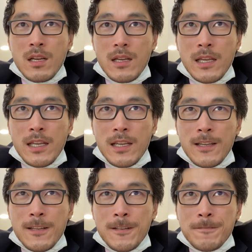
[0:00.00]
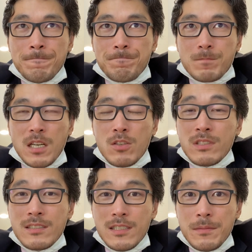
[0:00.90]
And on the
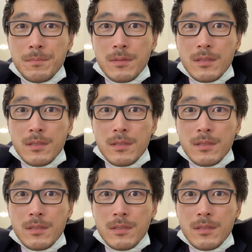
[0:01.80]
tip,